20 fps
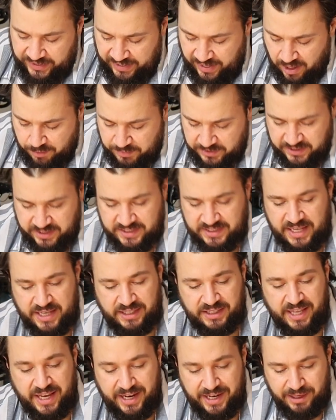then happened is
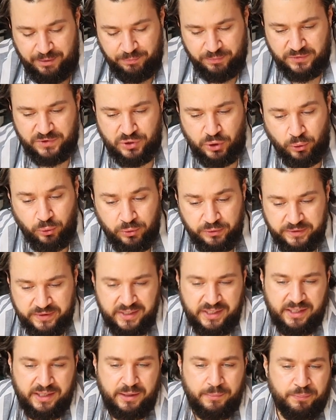that they told
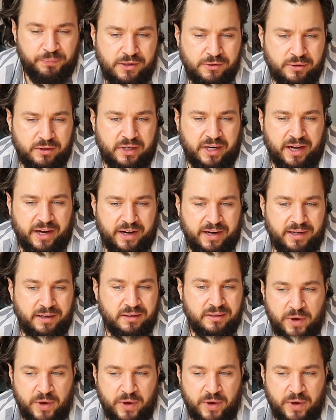the other guy,